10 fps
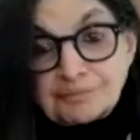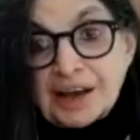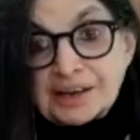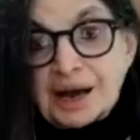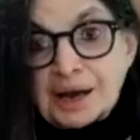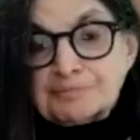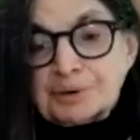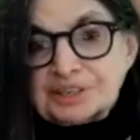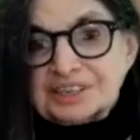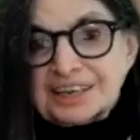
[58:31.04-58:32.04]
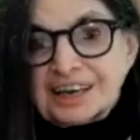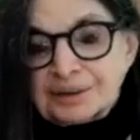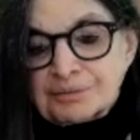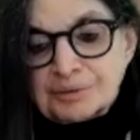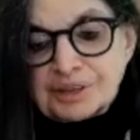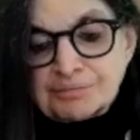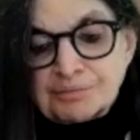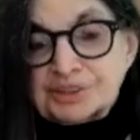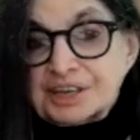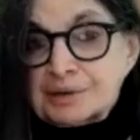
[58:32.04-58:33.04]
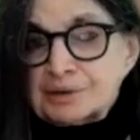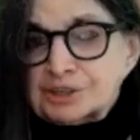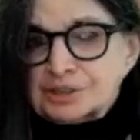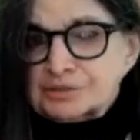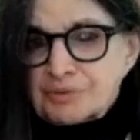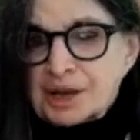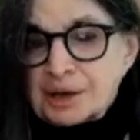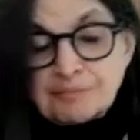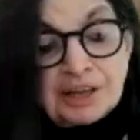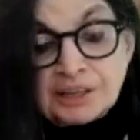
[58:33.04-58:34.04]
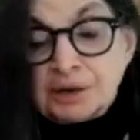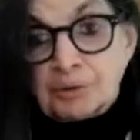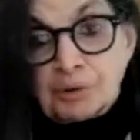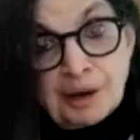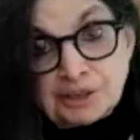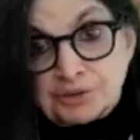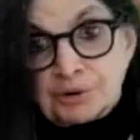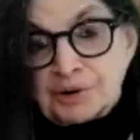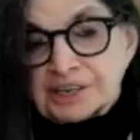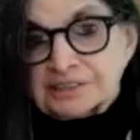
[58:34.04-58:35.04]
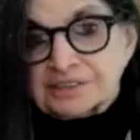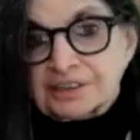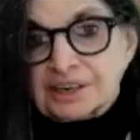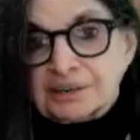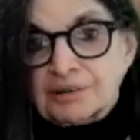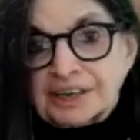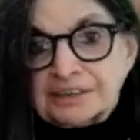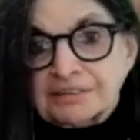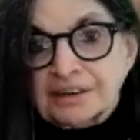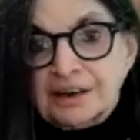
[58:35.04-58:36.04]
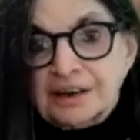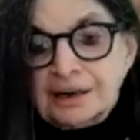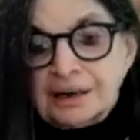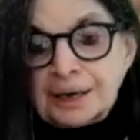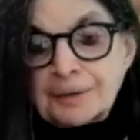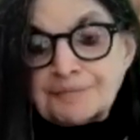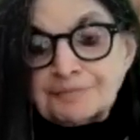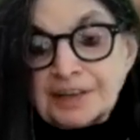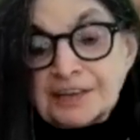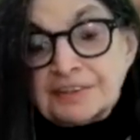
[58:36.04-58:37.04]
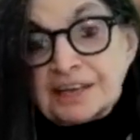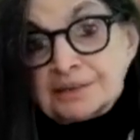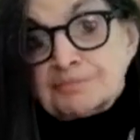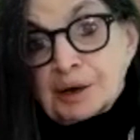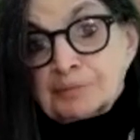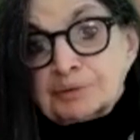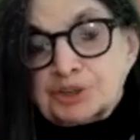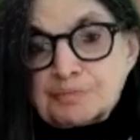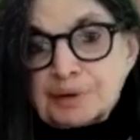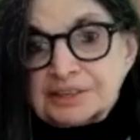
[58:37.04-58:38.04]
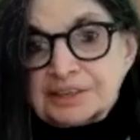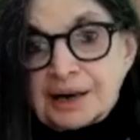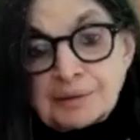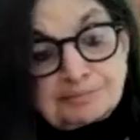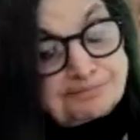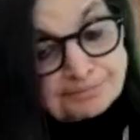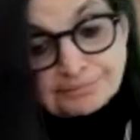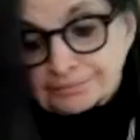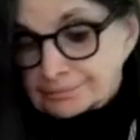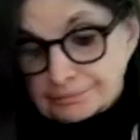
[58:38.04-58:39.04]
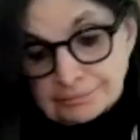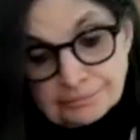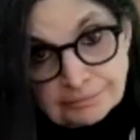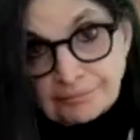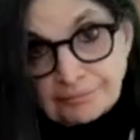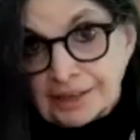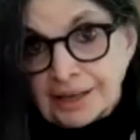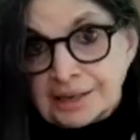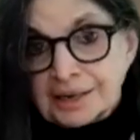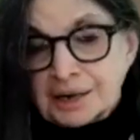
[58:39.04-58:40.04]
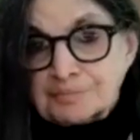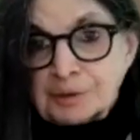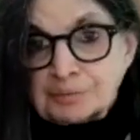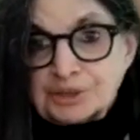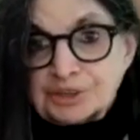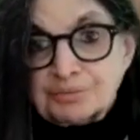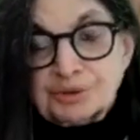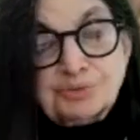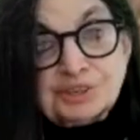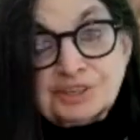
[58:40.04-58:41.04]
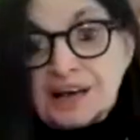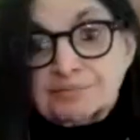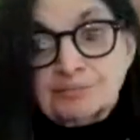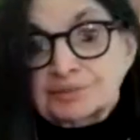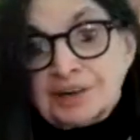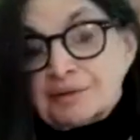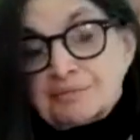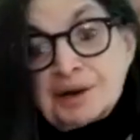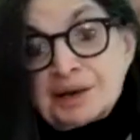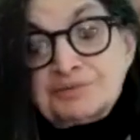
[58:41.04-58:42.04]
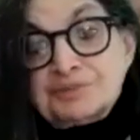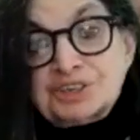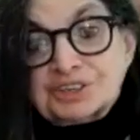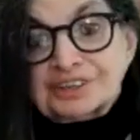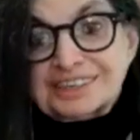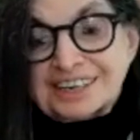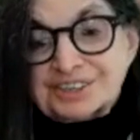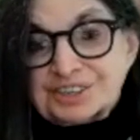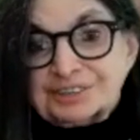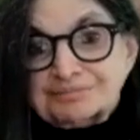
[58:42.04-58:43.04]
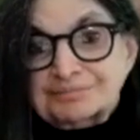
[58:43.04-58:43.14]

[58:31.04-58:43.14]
I put it together with the images for him, and they're all my drawings that are on it. And then the publisher picked it up, and it got published, which was not my initial intention.